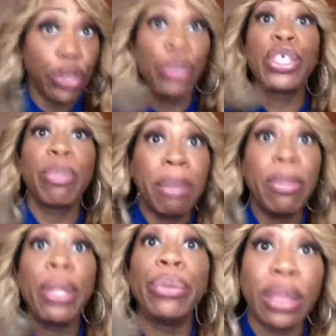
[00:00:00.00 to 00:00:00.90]
should be
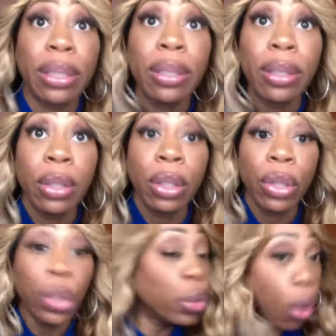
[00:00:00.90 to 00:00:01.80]
mute.
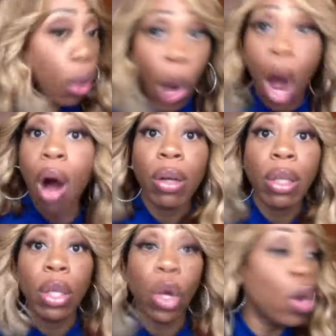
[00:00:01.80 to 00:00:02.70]
You're
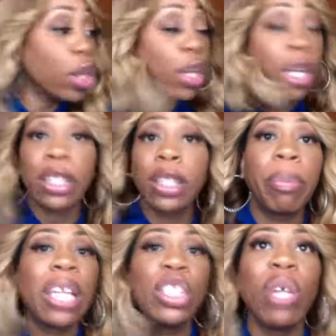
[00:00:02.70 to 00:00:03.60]
wrong. You're going
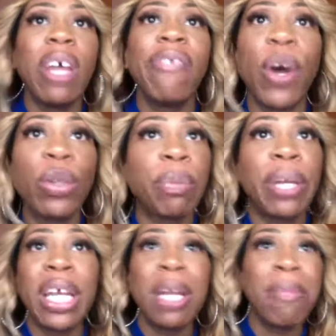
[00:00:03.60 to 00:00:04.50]
because you didn't vote to put
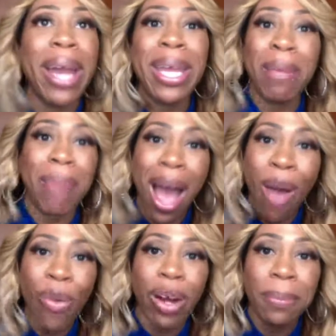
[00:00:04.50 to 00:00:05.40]
anybody in
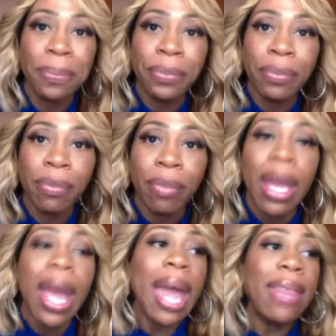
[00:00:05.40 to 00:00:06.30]
power.
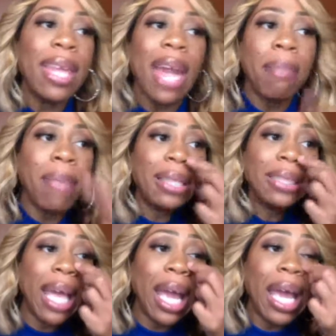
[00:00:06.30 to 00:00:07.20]
And then I'm not
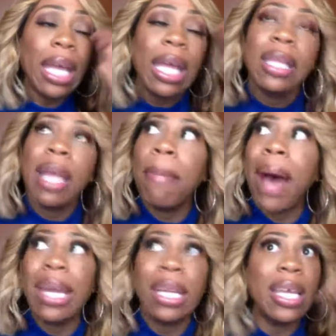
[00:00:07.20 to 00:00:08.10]
saying that
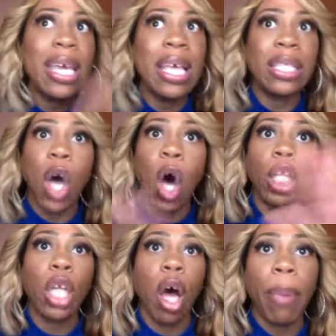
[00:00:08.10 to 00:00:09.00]
Biden is all
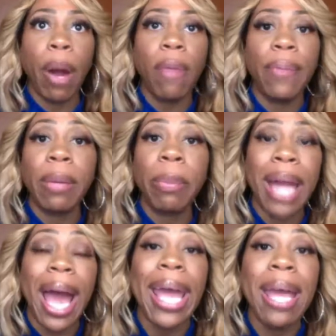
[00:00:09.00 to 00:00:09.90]
in all perfect, but
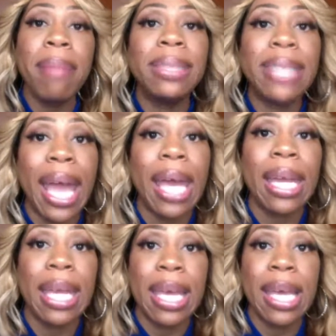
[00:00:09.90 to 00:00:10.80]
I am saying
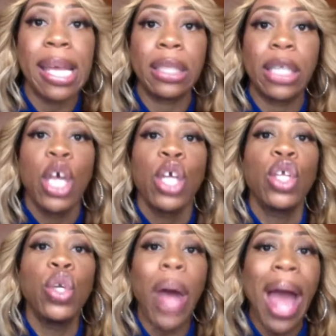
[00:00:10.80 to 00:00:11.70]
is
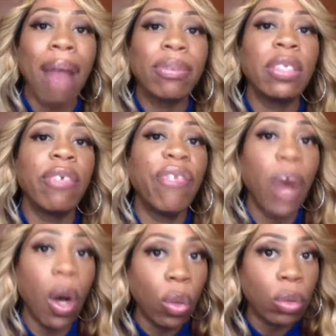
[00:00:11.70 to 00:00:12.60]
you have to
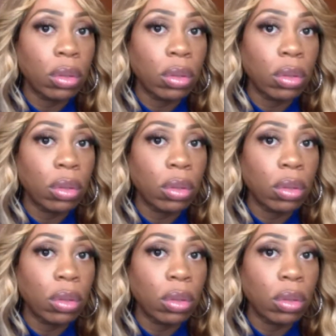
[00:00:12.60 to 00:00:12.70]
vote